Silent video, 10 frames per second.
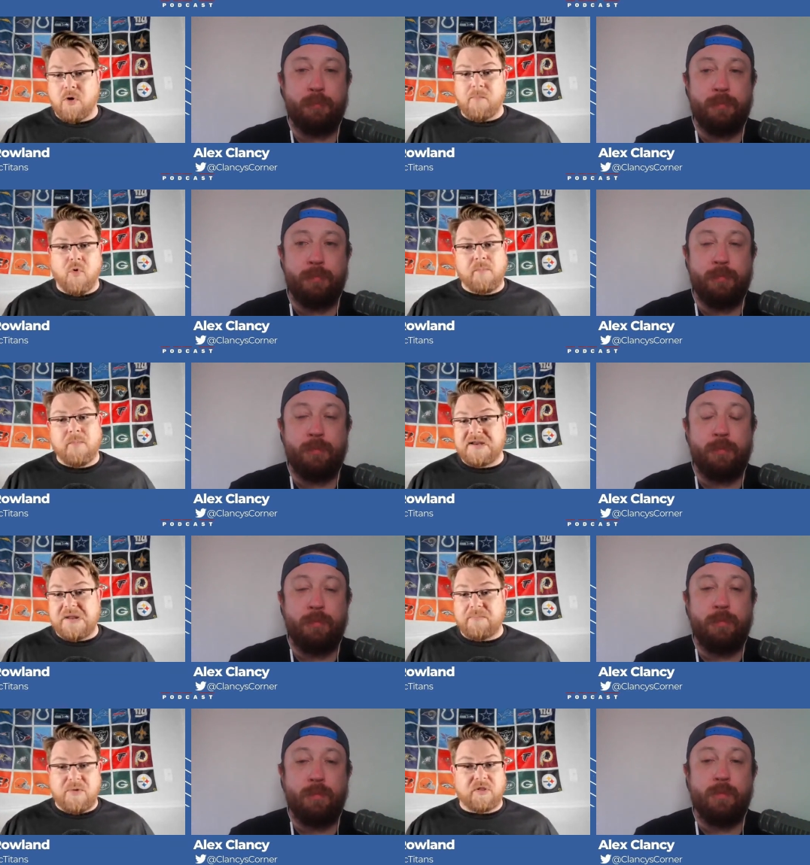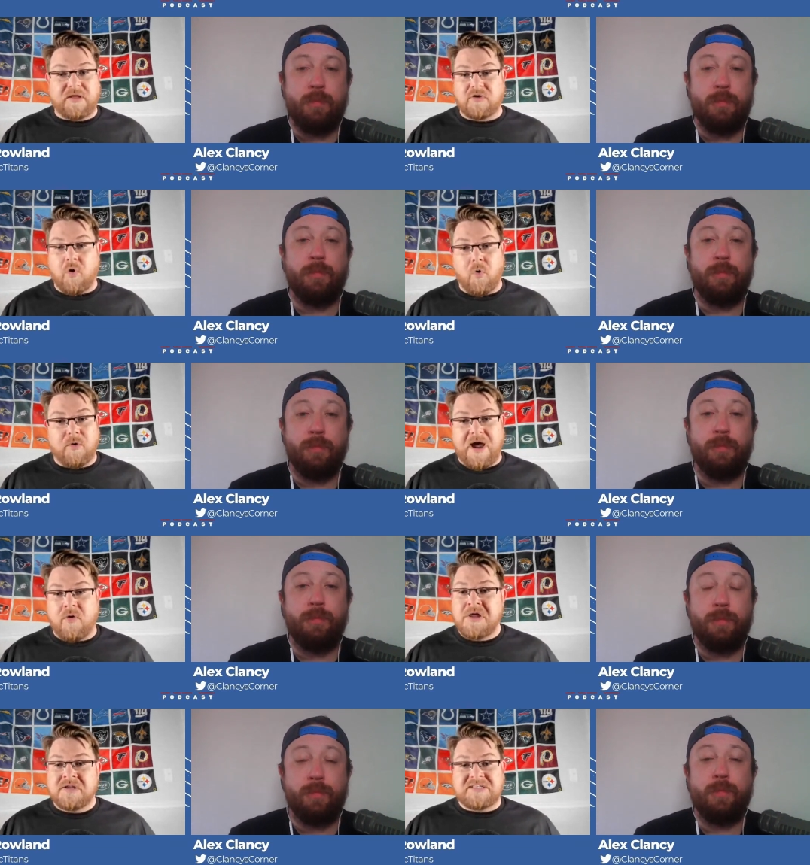Speaker 1: more and more money and be willing to hold
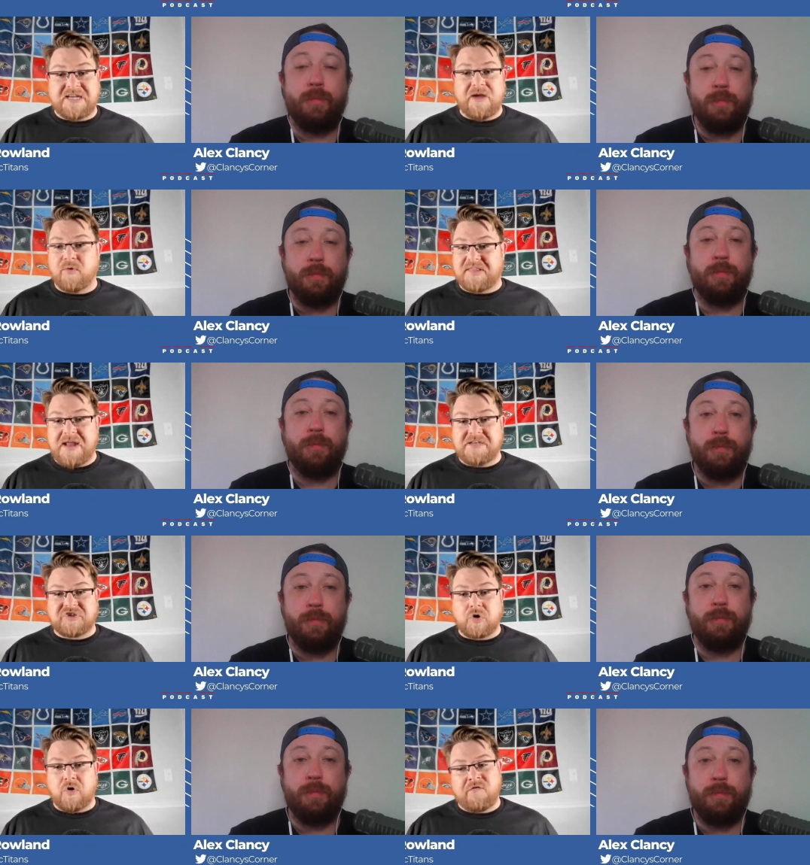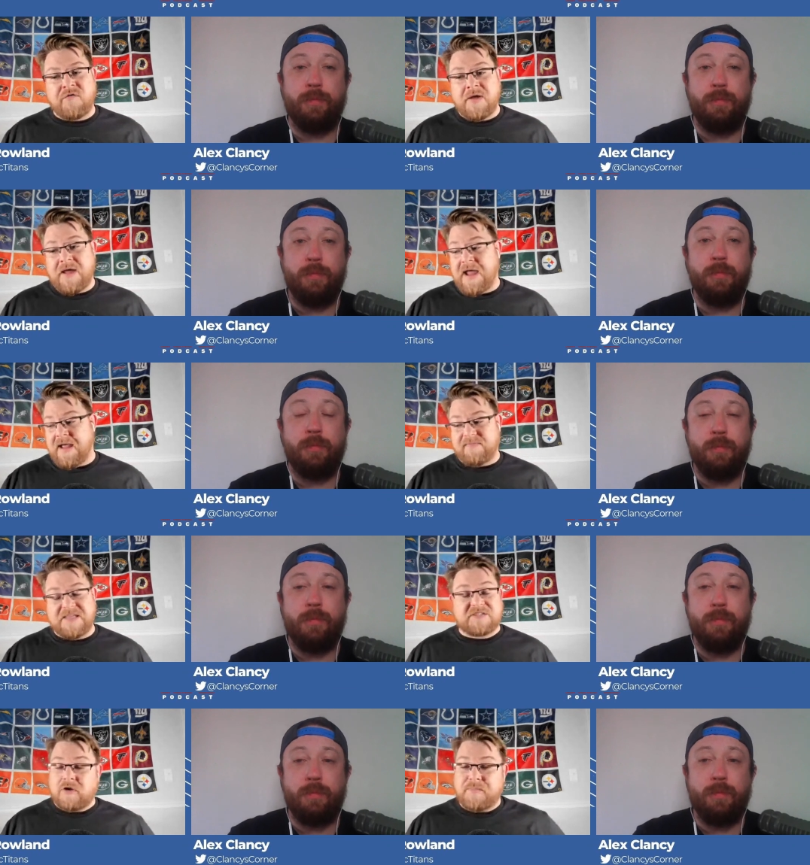out to get what they deserve.
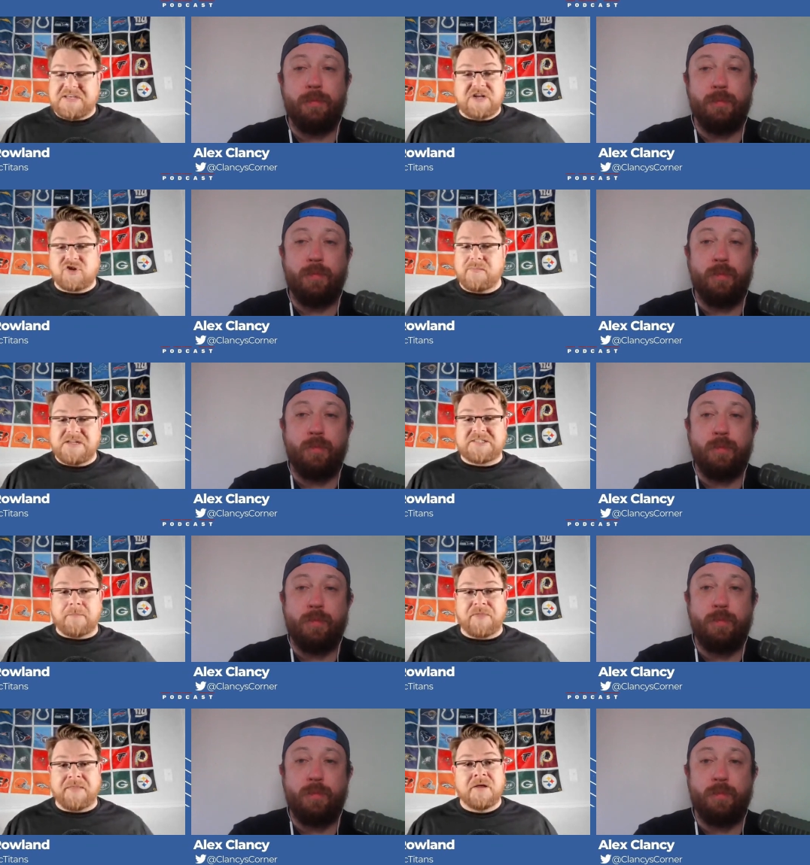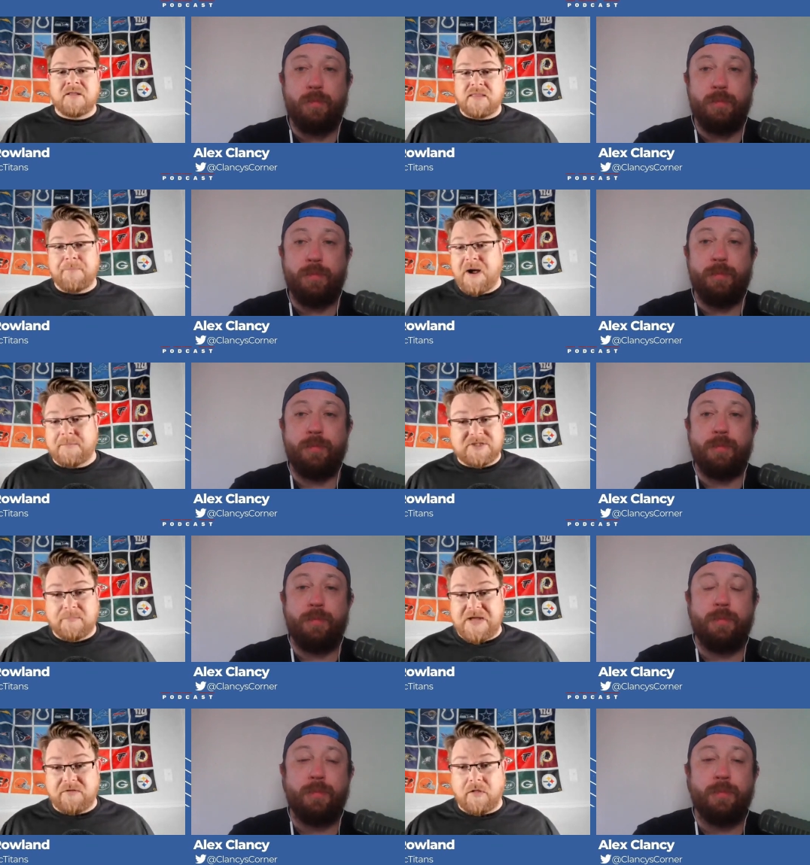And this could potentially be something that pops
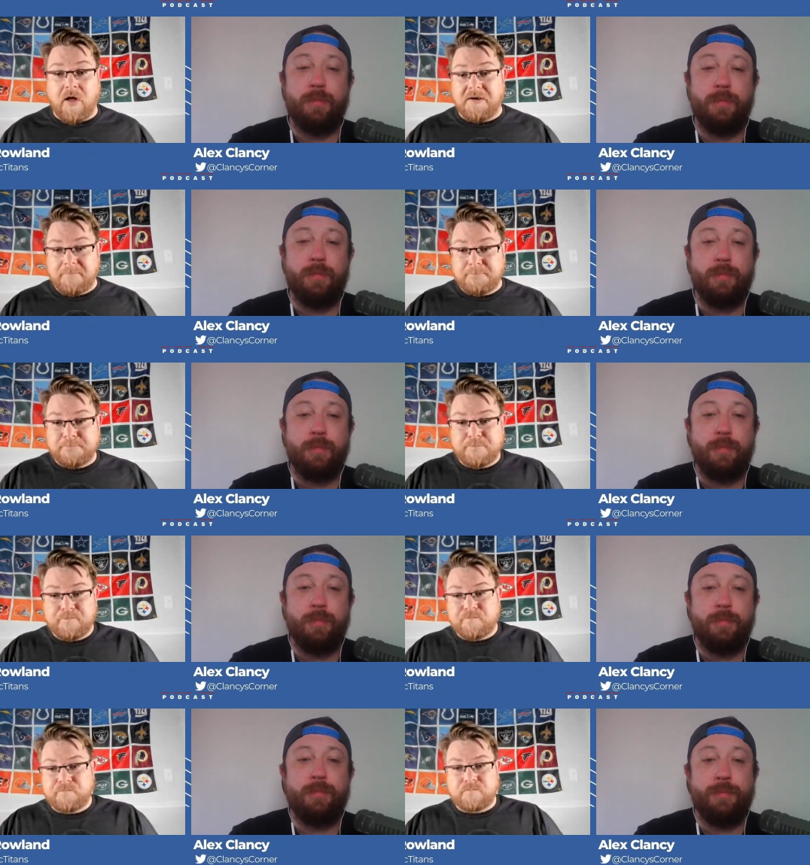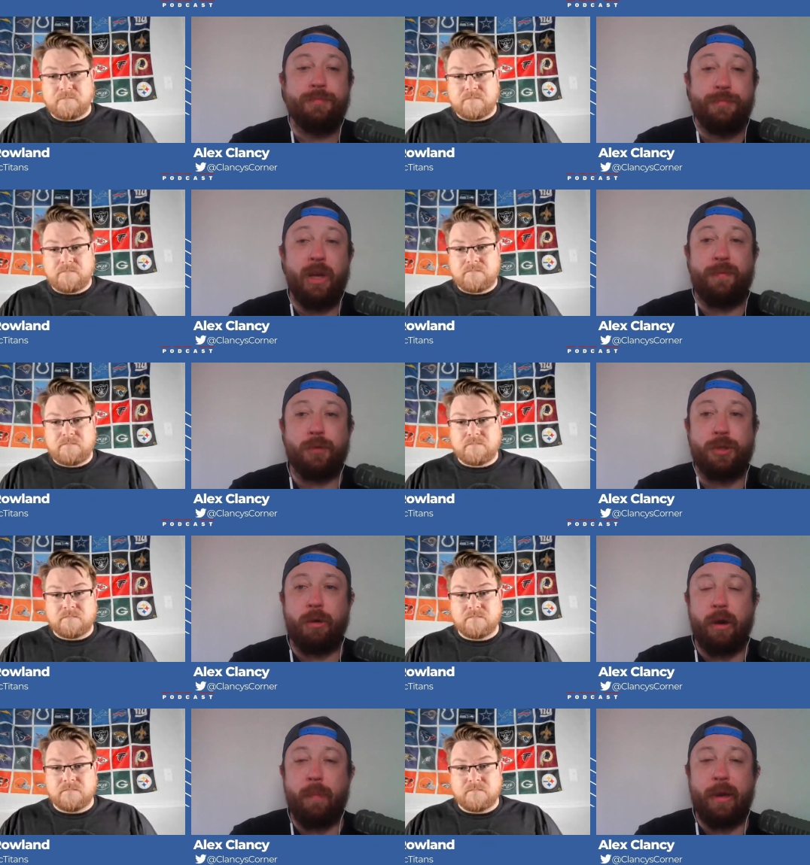up
Speaker 2: down the line. Yeah, for
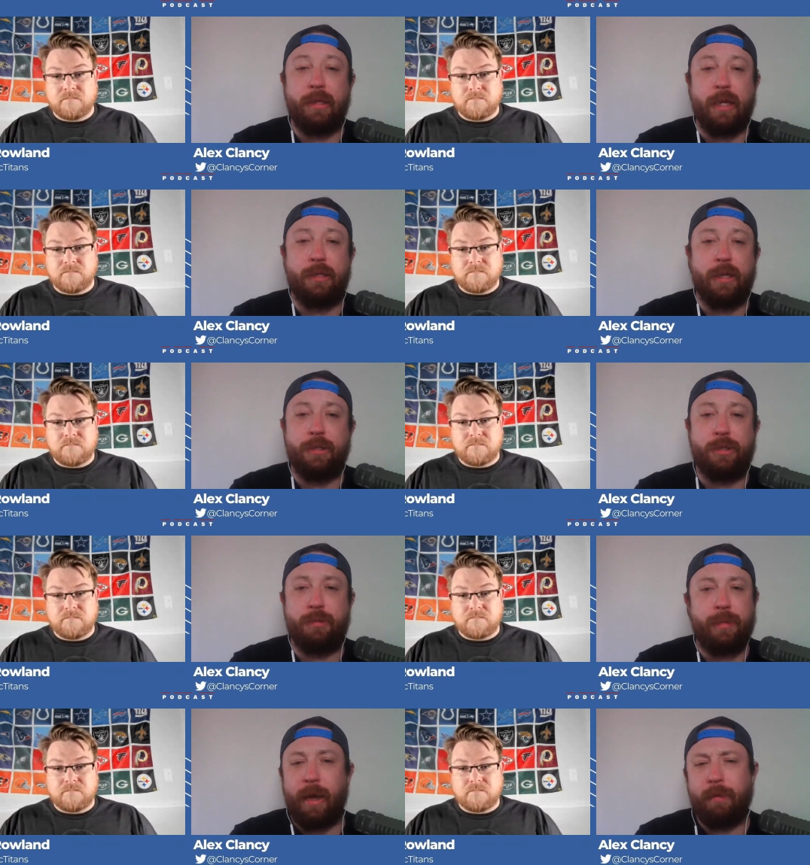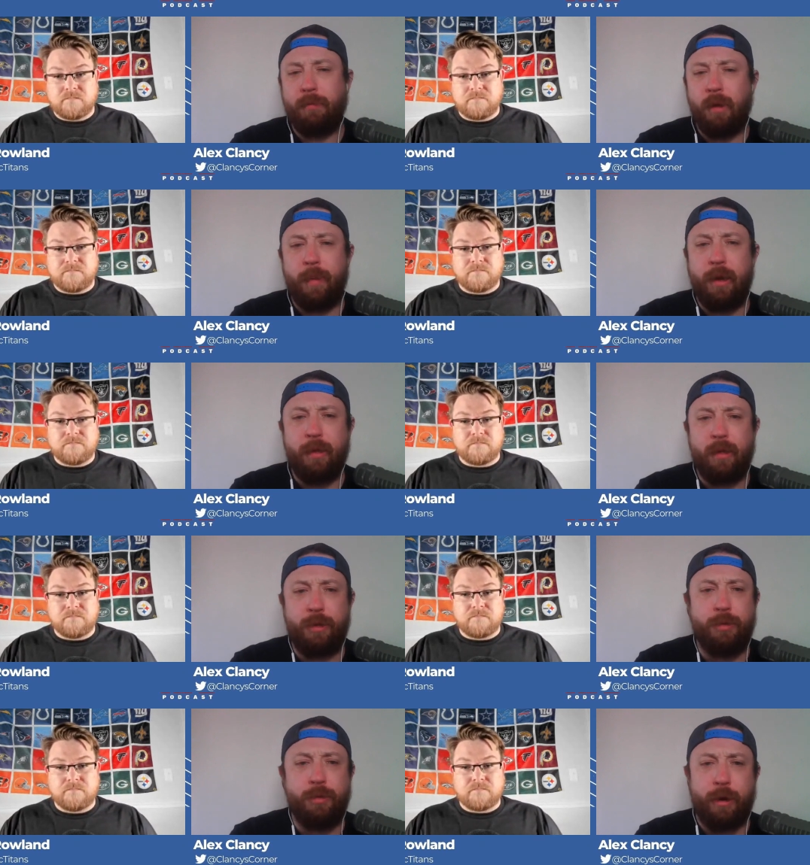sure. I mean, it's yeah. I mean,
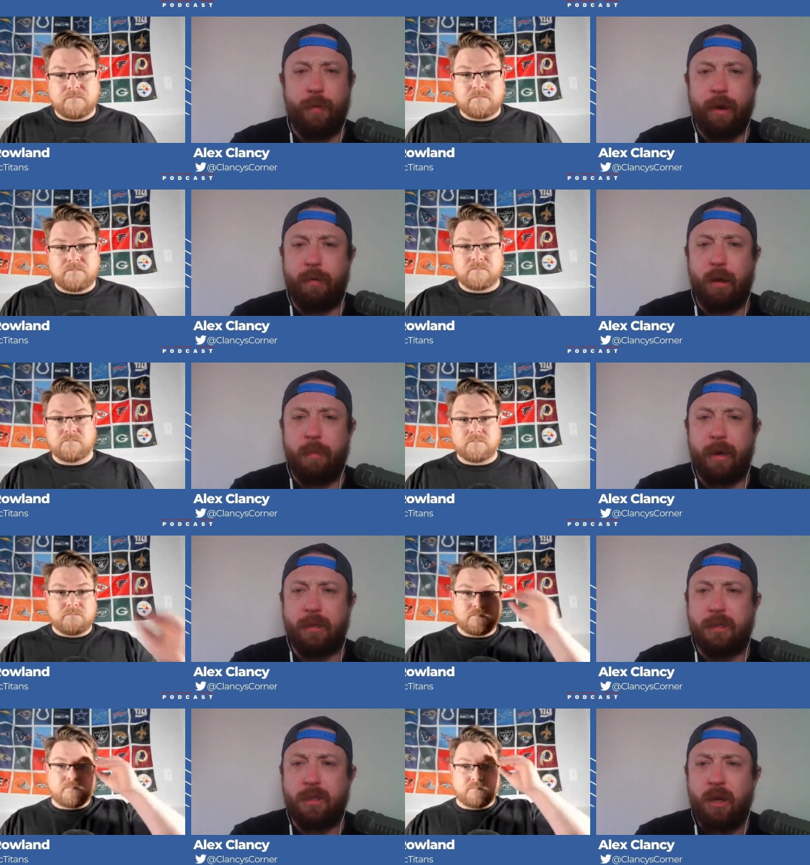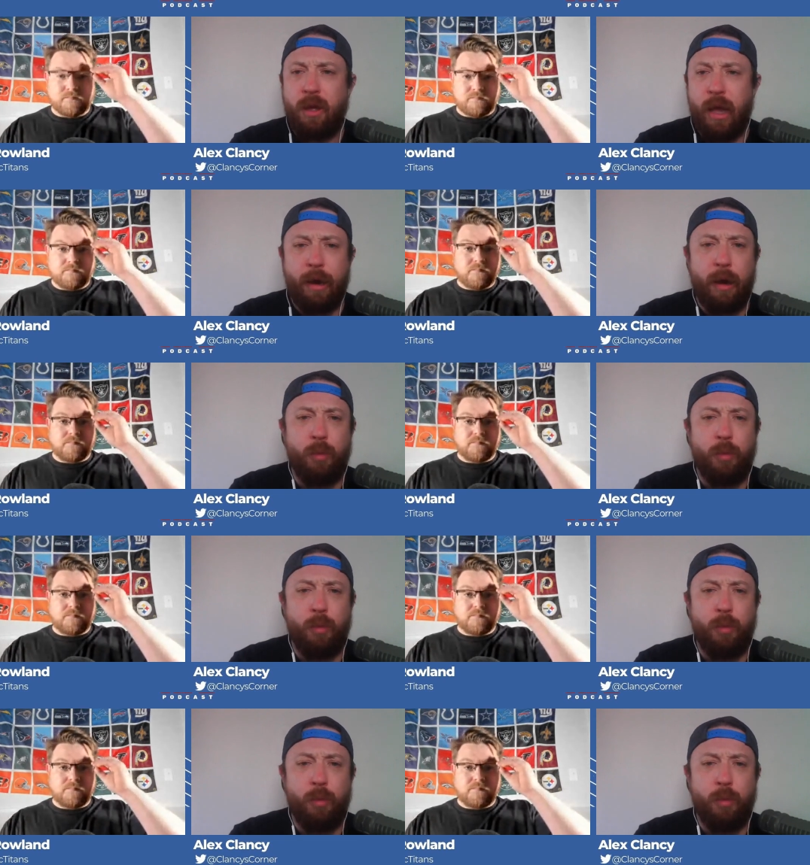you said it right. I mean, it's, and